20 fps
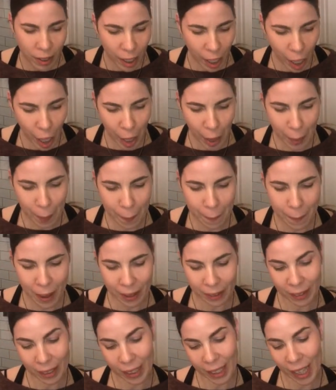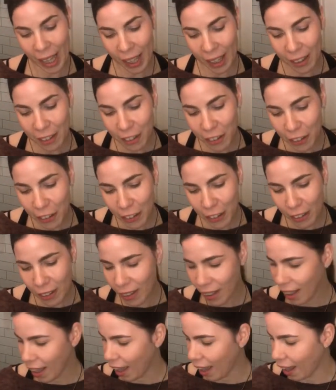I lit a candle,
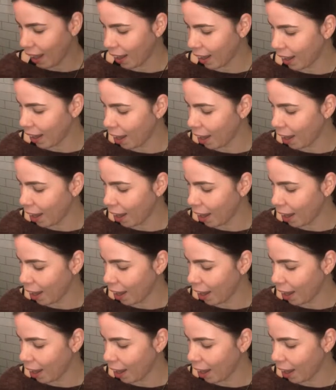I